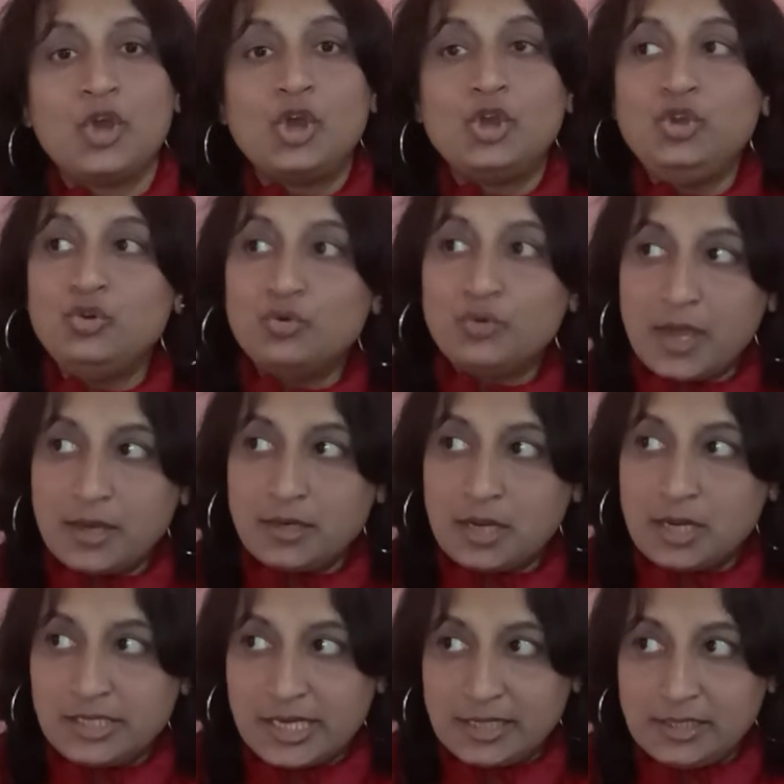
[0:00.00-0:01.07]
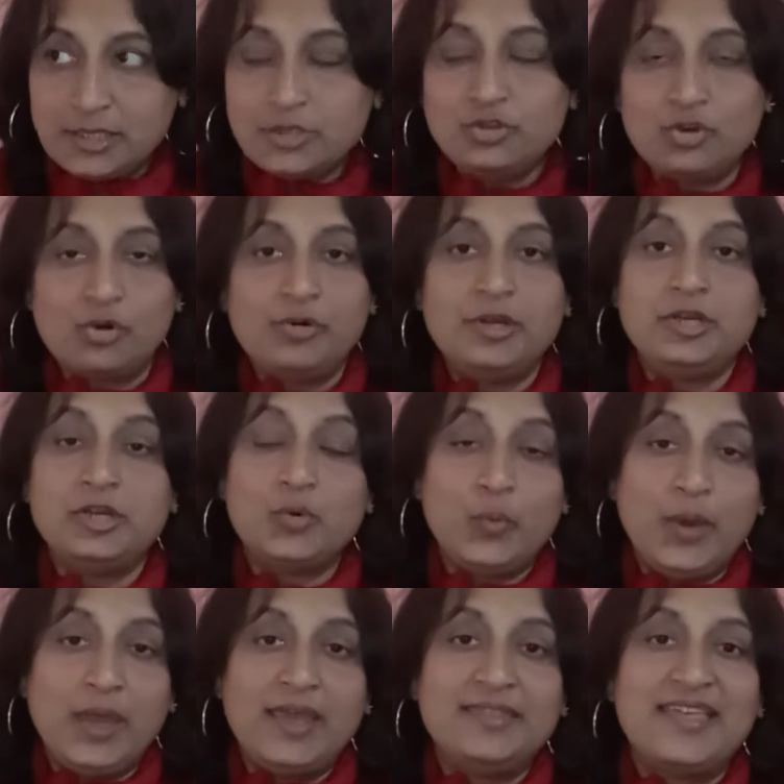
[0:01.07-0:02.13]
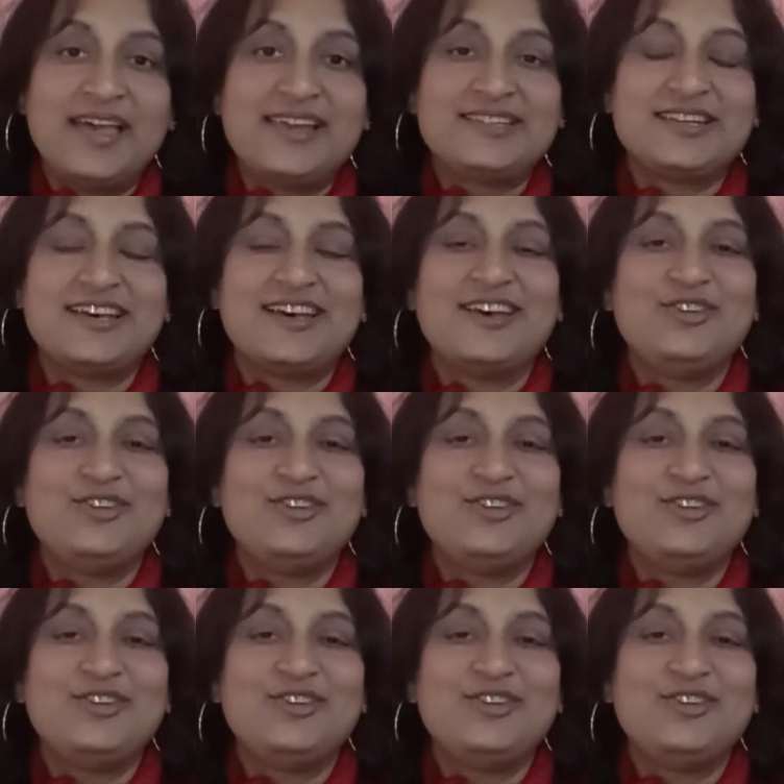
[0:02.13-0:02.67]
you can tell the story in a way that